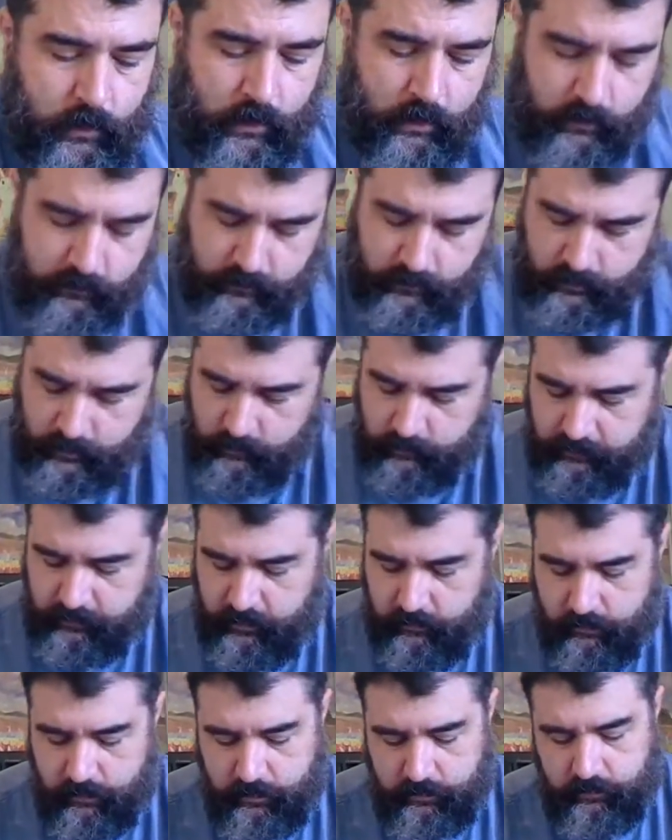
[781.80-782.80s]
Actually, let me see
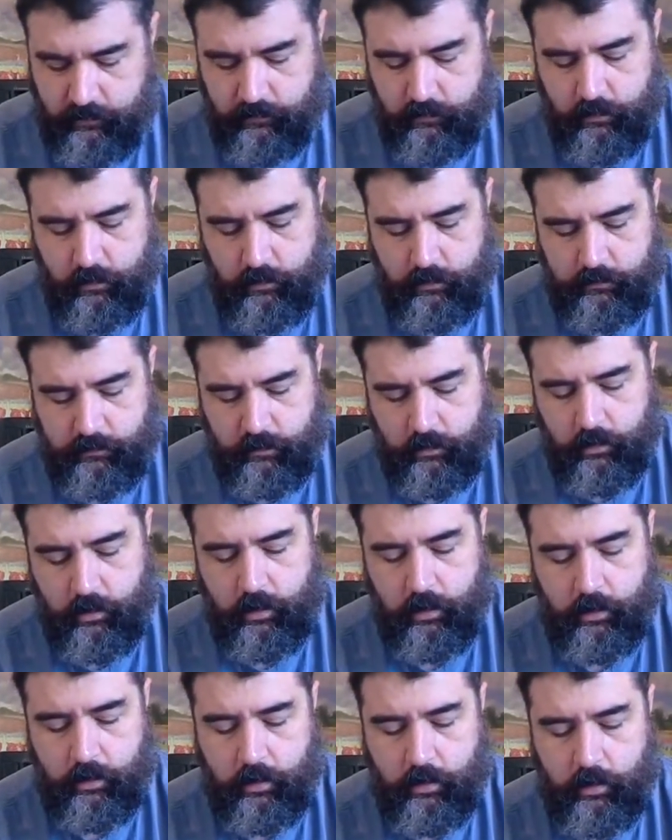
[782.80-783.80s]
if this controller is
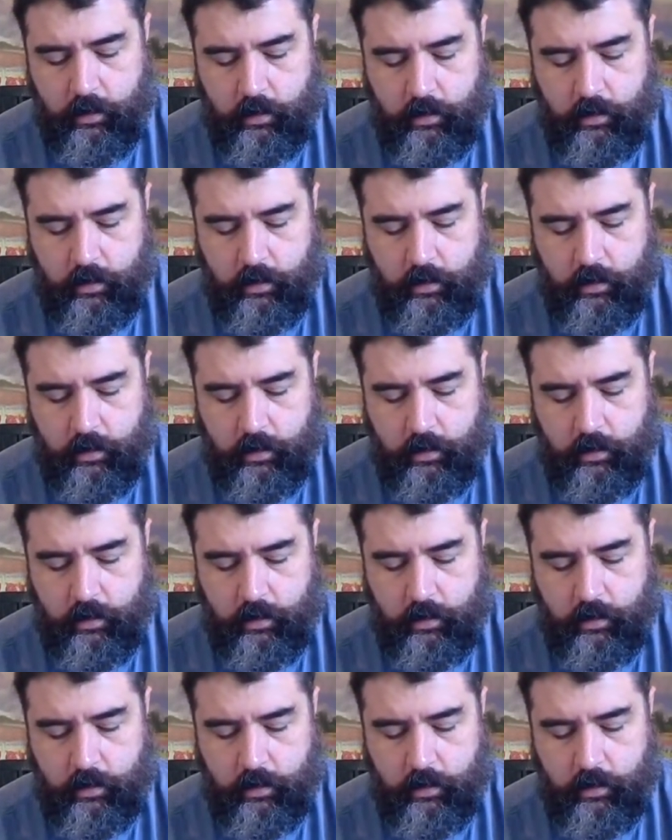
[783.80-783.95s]
longer.